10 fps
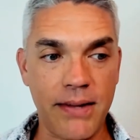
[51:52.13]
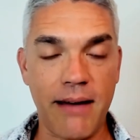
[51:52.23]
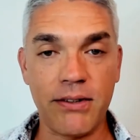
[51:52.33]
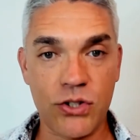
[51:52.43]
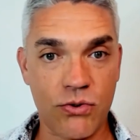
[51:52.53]

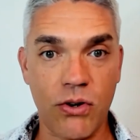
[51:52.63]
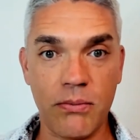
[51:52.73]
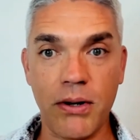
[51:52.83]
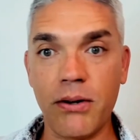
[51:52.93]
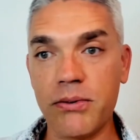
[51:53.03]
having
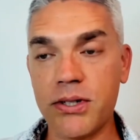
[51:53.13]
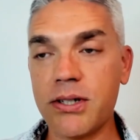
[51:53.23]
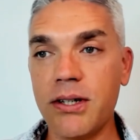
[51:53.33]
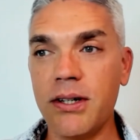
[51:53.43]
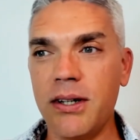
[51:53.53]
strong
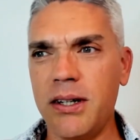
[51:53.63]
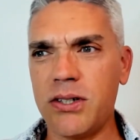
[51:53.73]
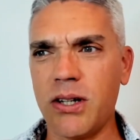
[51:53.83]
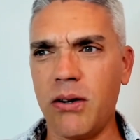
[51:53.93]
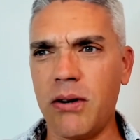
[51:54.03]
bones.
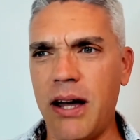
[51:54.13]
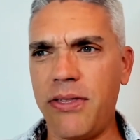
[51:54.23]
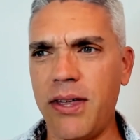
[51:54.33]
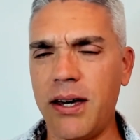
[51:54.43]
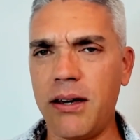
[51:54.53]
So I
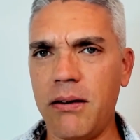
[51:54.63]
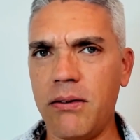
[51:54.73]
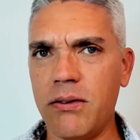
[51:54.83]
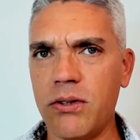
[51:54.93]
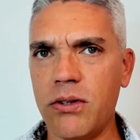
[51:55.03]
think
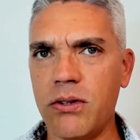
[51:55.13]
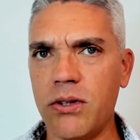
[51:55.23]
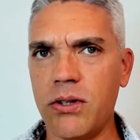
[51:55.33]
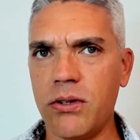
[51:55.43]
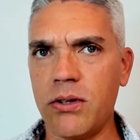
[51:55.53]

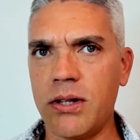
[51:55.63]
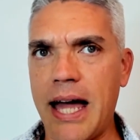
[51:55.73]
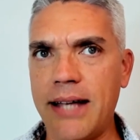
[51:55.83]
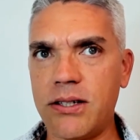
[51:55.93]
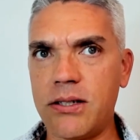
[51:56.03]

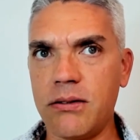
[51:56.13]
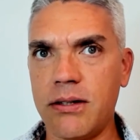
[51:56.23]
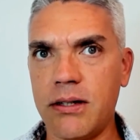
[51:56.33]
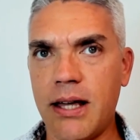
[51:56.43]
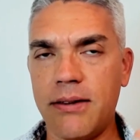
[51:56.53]
that's
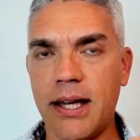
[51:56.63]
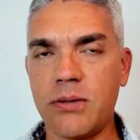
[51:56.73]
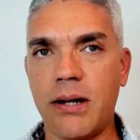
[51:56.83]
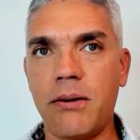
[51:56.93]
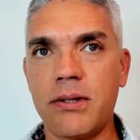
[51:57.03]

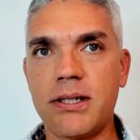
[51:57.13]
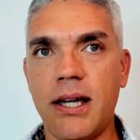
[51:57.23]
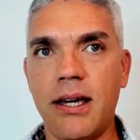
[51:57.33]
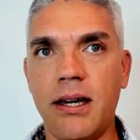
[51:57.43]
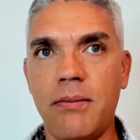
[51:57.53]
what I would
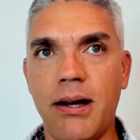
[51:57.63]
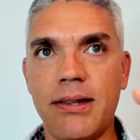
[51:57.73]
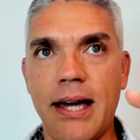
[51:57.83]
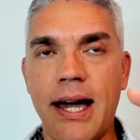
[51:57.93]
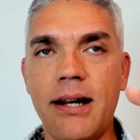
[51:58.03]
say about
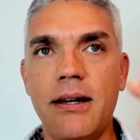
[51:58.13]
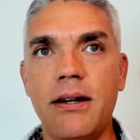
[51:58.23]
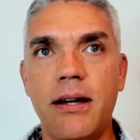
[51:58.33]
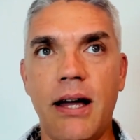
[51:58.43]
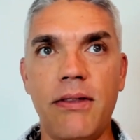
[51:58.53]
that.
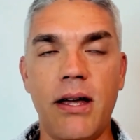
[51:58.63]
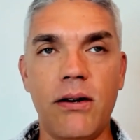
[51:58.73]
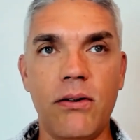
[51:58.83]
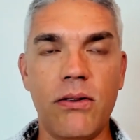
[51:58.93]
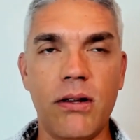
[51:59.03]
And
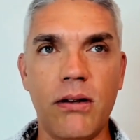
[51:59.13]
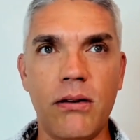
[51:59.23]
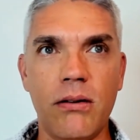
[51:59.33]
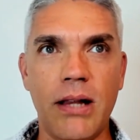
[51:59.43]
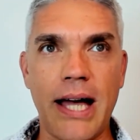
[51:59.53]
then
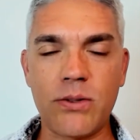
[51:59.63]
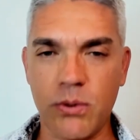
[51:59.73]
the last